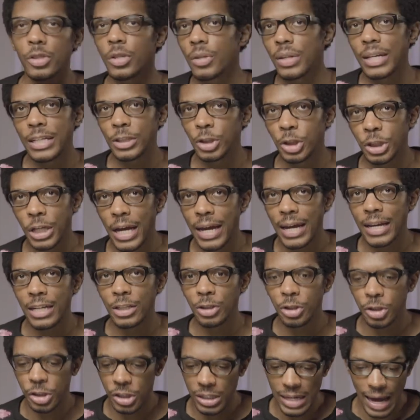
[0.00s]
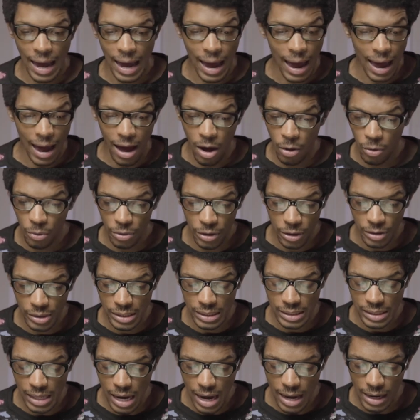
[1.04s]
So they changed how they're
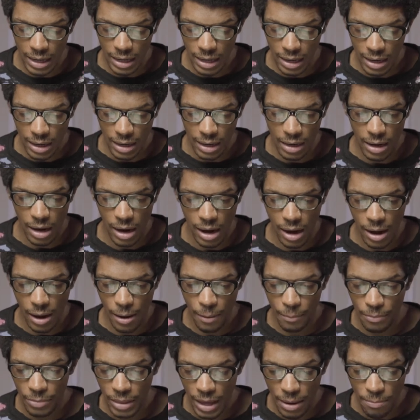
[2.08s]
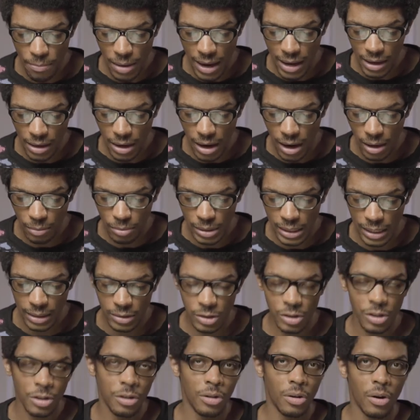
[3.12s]
designing it. They made updates
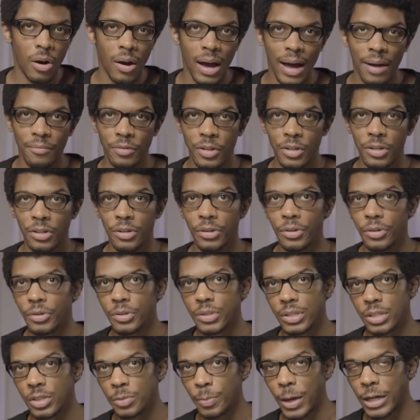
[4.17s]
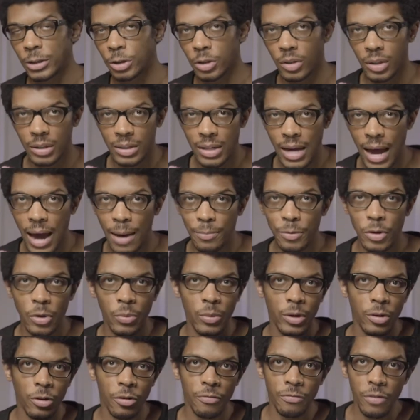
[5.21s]
so you don't have to use a special adapter
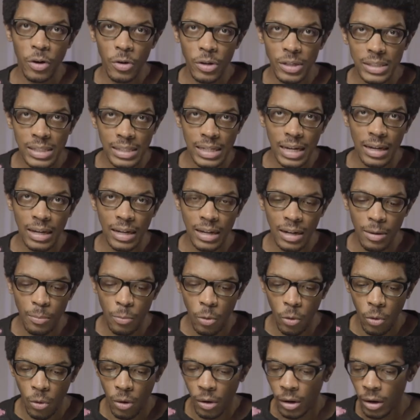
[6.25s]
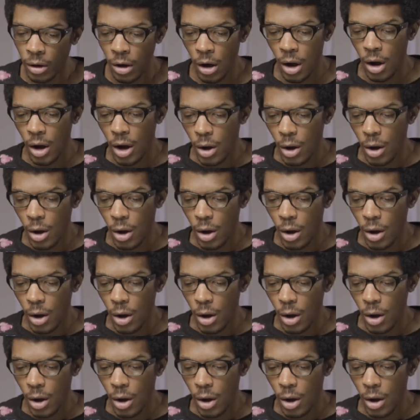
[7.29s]
when you're focusing anymore,